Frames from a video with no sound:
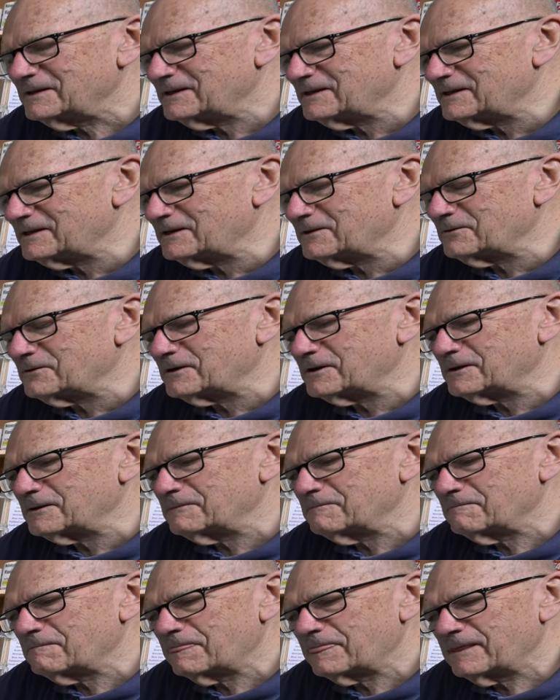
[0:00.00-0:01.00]
anyway,
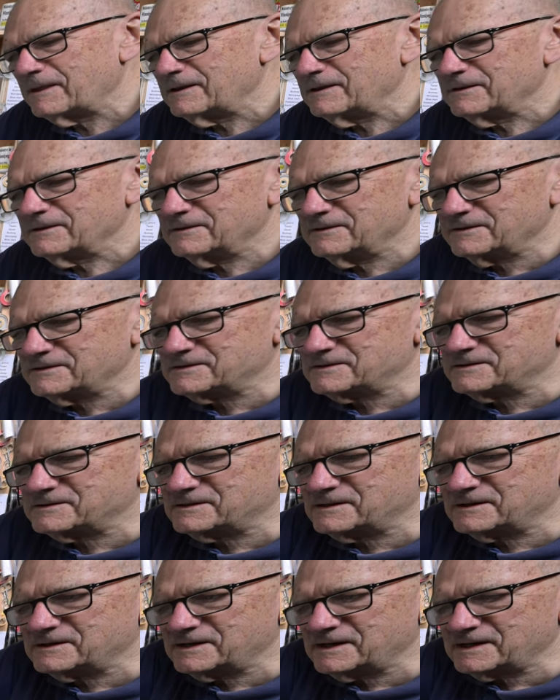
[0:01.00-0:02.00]
this is
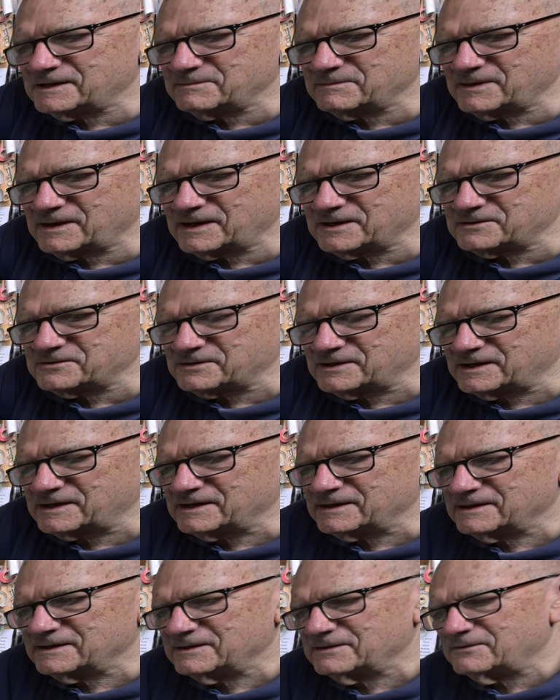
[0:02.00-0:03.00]
the dead battery.
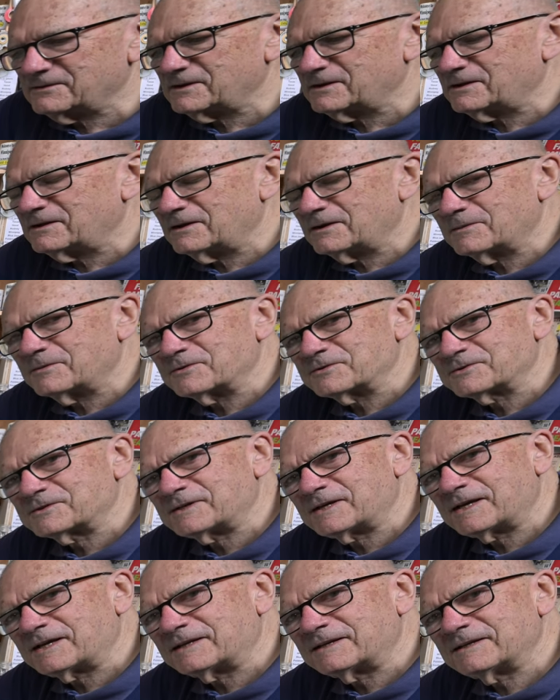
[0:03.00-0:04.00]
Well, almost
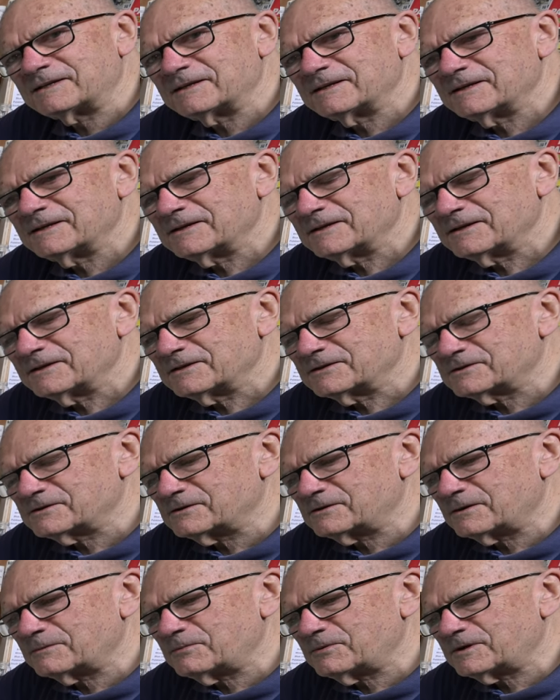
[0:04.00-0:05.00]
dead.
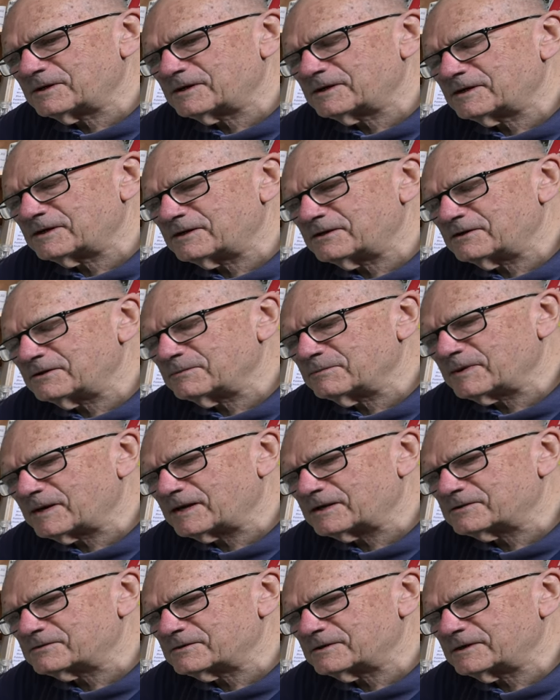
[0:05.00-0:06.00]
So I put in a new
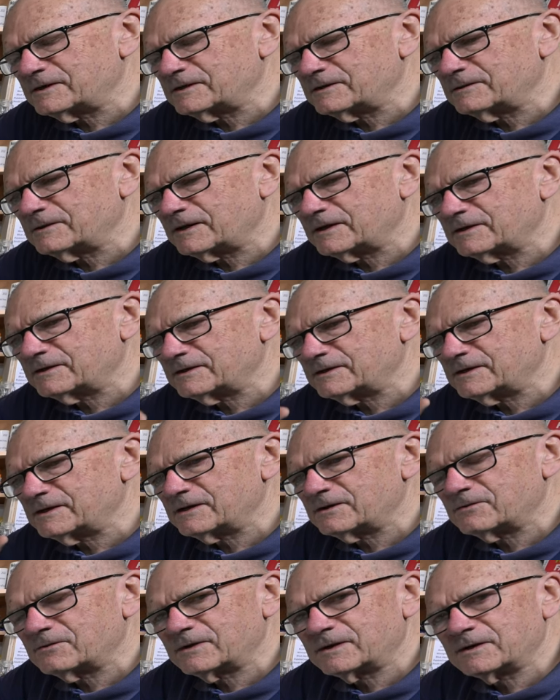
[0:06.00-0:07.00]
battery, and I could
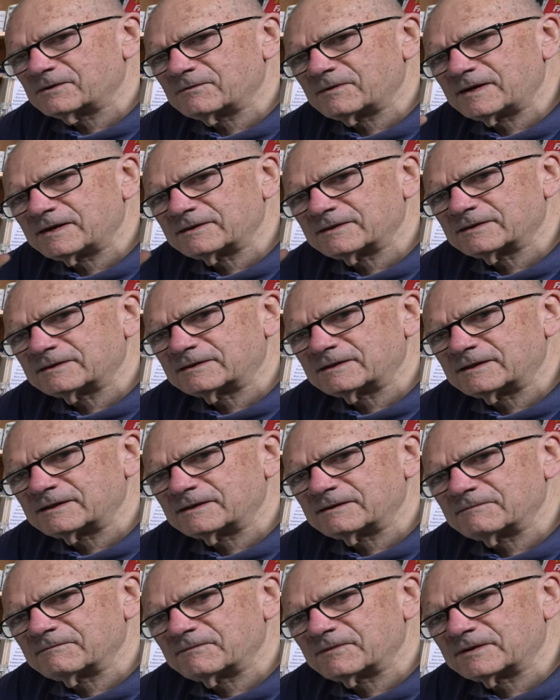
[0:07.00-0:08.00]
hear right away that
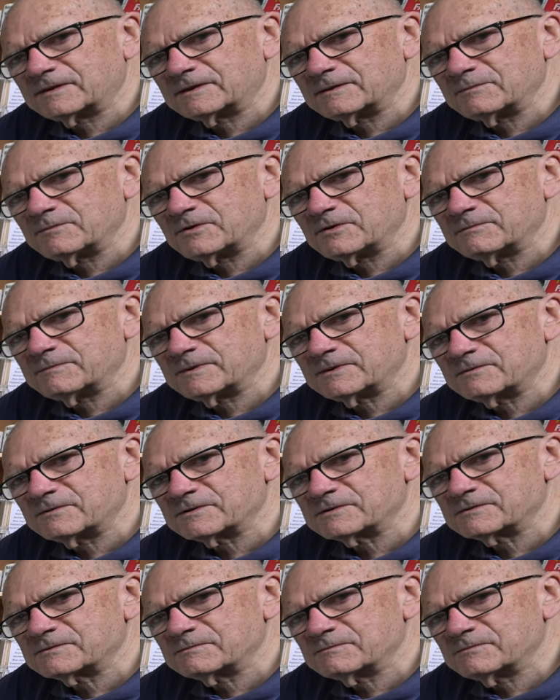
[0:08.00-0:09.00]
the that the movement
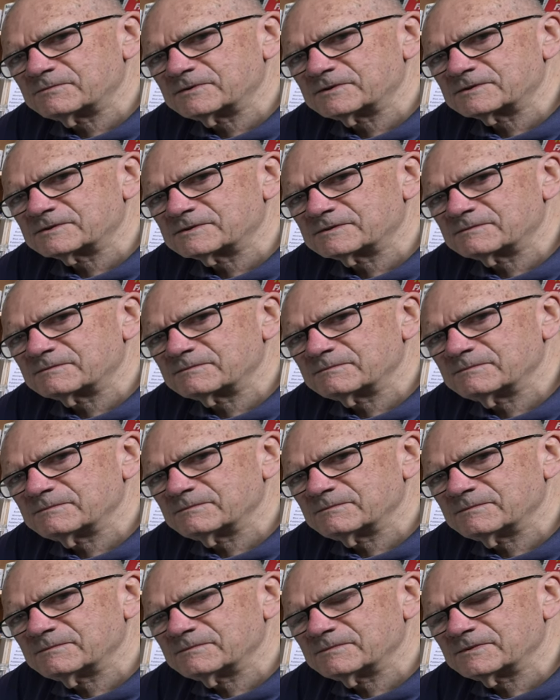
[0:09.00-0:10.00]
was was
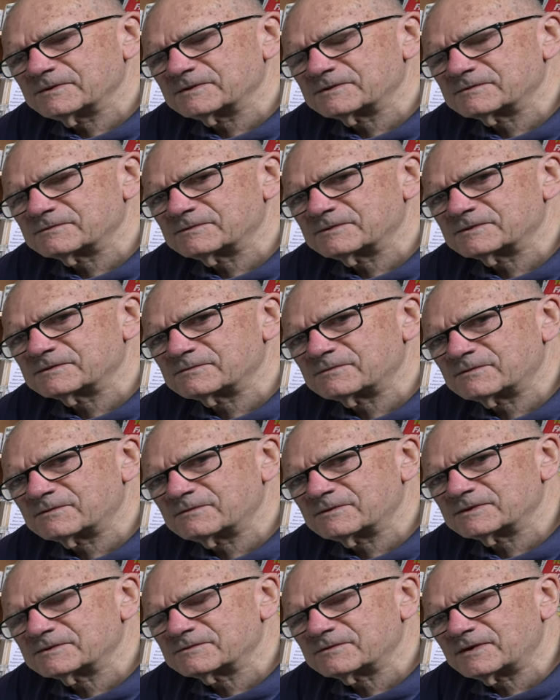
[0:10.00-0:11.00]
was was
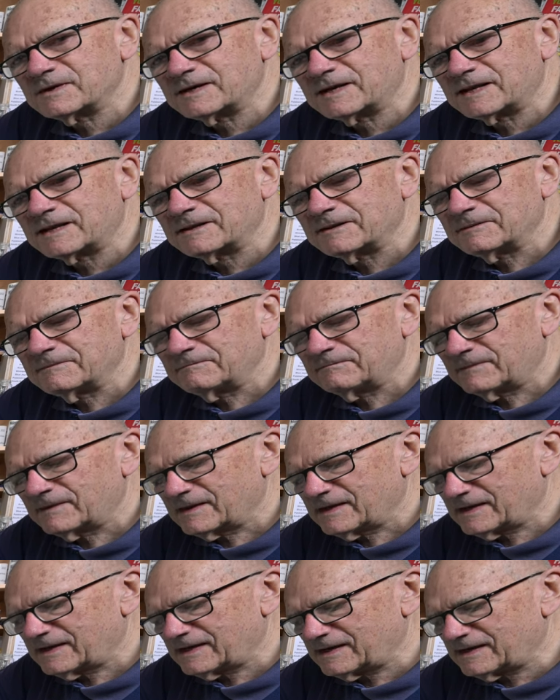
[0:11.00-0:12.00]
was running.
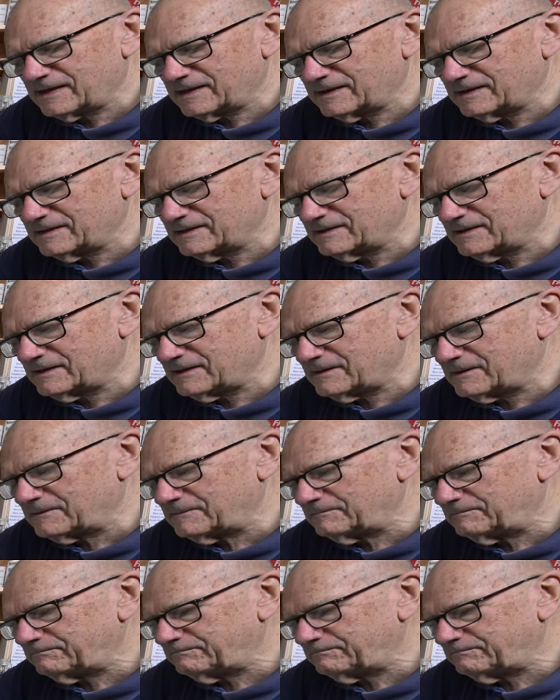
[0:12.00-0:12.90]
And uh,